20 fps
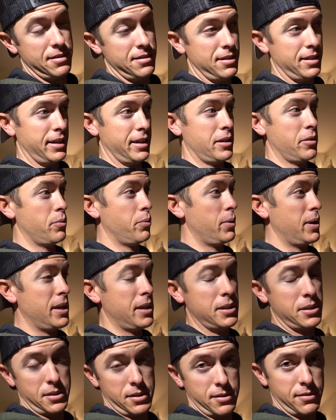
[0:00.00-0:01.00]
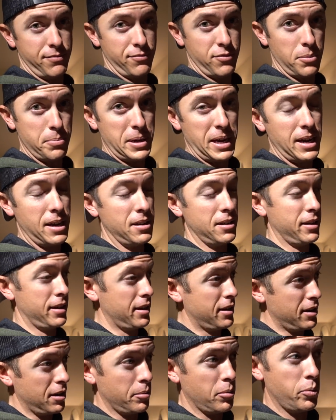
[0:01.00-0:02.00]
like weeks from now, like a
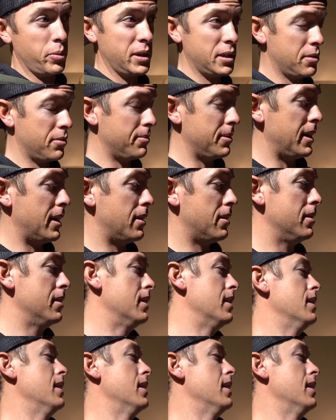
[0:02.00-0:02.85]
couple weeks from now,